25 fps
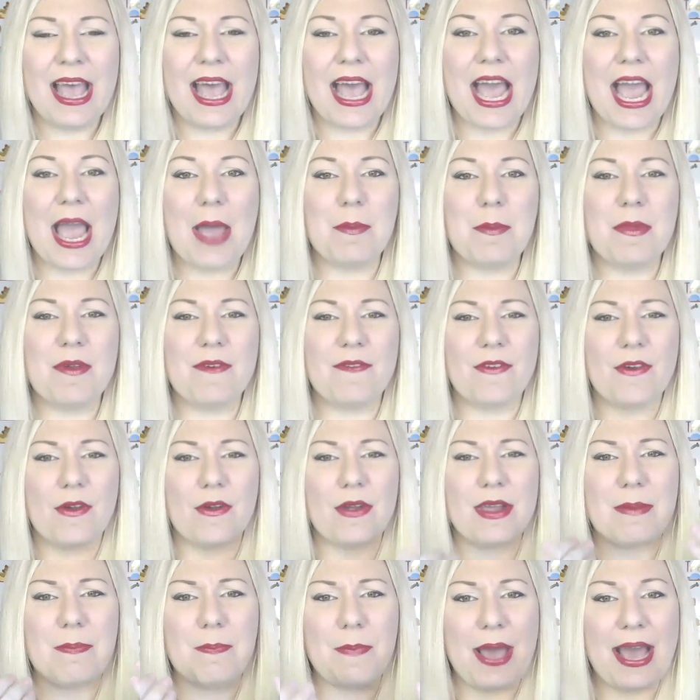I'm a
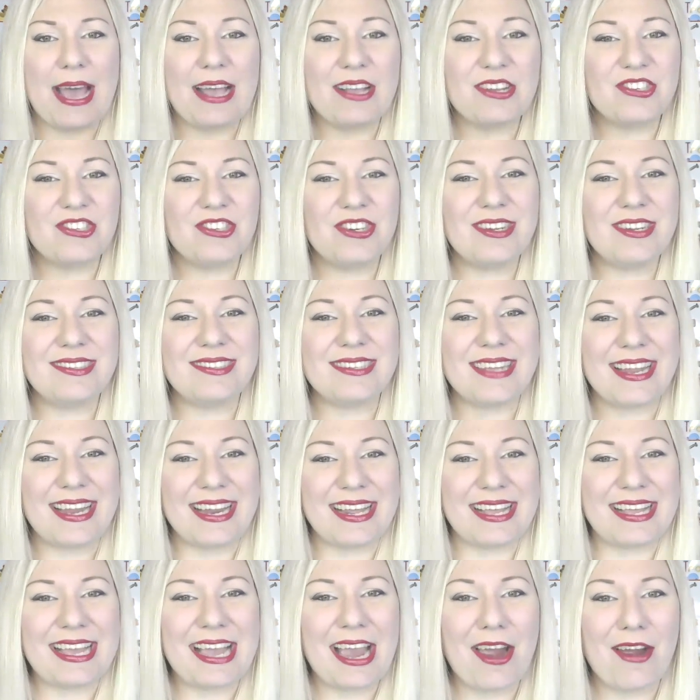very passionate and
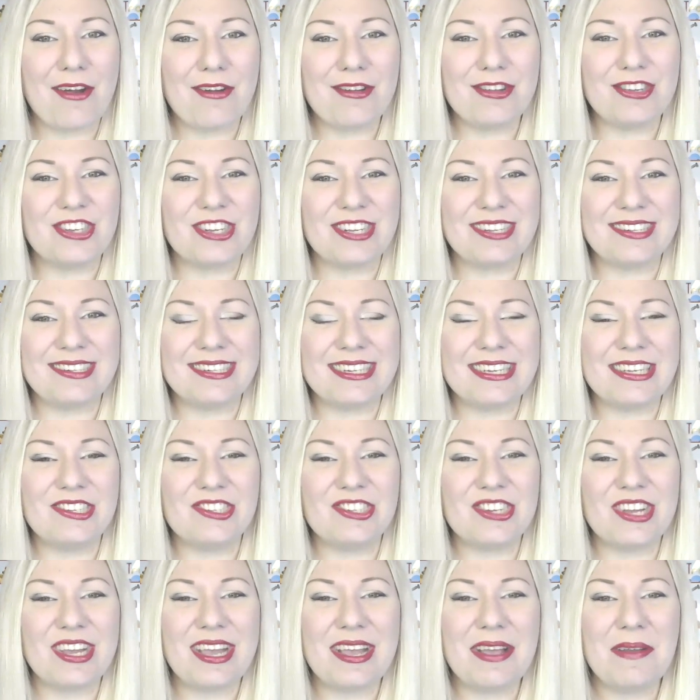encouraging
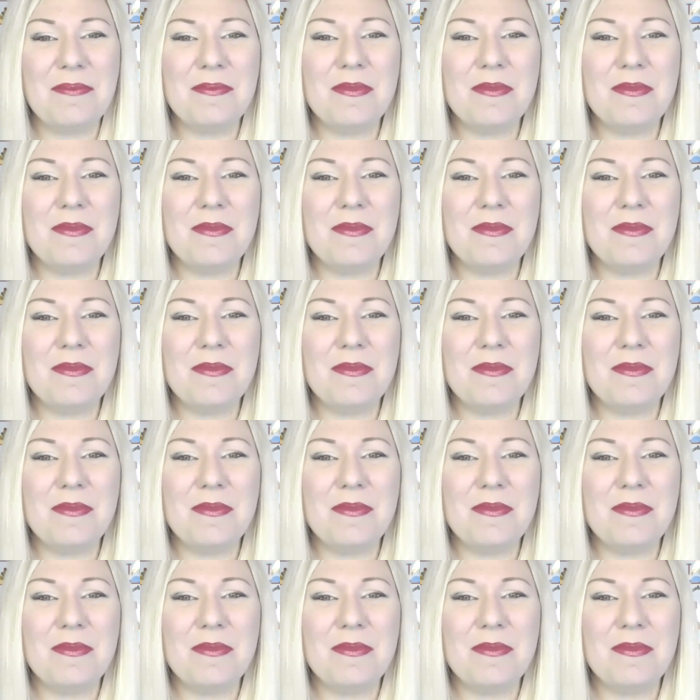teacher